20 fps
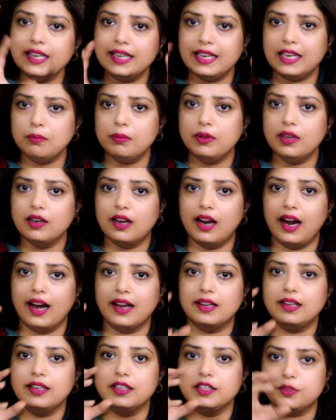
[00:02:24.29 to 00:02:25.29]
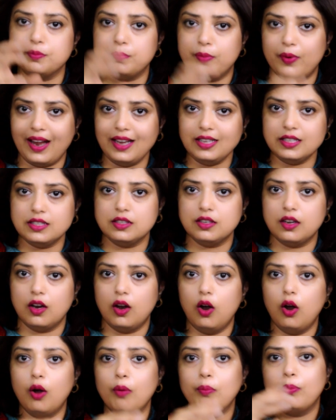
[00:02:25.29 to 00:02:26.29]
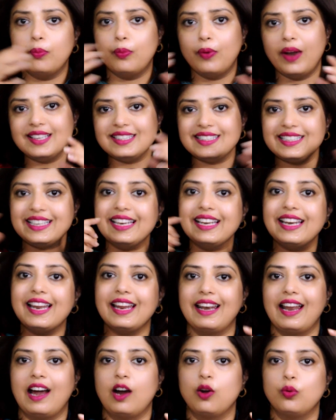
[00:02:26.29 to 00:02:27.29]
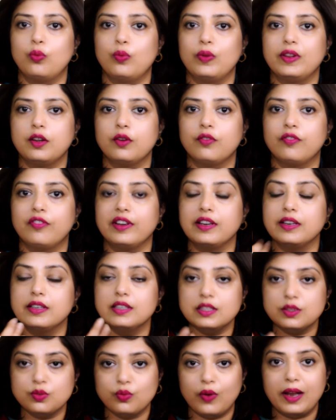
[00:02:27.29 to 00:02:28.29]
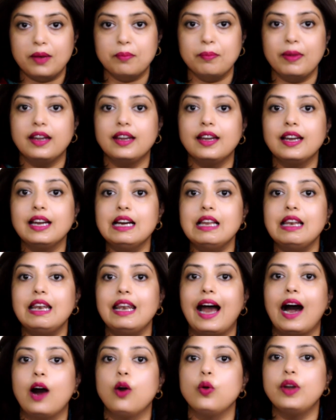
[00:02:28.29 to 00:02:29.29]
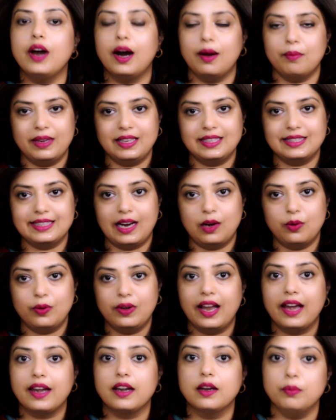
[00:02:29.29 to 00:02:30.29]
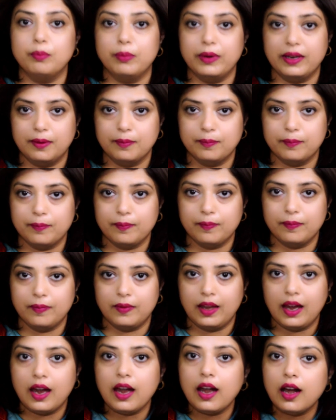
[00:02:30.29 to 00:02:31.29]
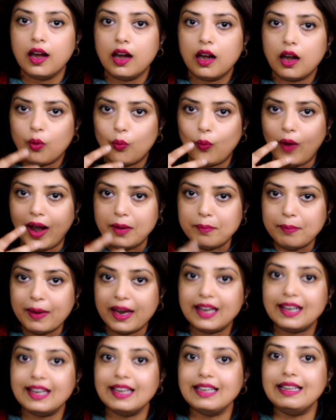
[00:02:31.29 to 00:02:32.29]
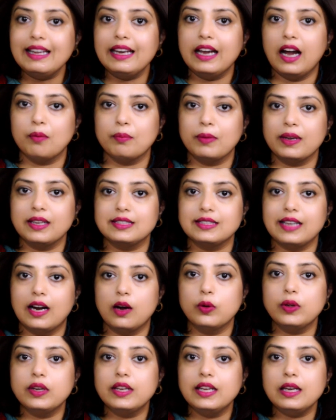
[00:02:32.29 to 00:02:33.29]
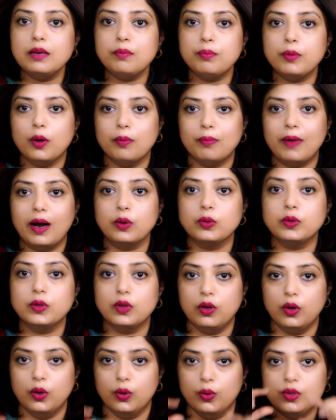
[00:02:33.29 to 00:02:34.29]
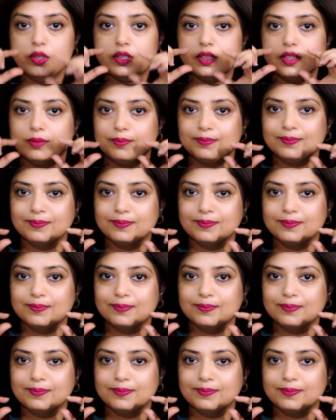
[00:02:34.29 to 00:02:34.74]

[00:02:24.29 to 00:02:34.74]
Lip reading: keep the cartilage pressed or press in and out with your fingers while making a loud humming sound like a bee. While making the humming sound, keep your mouth closed.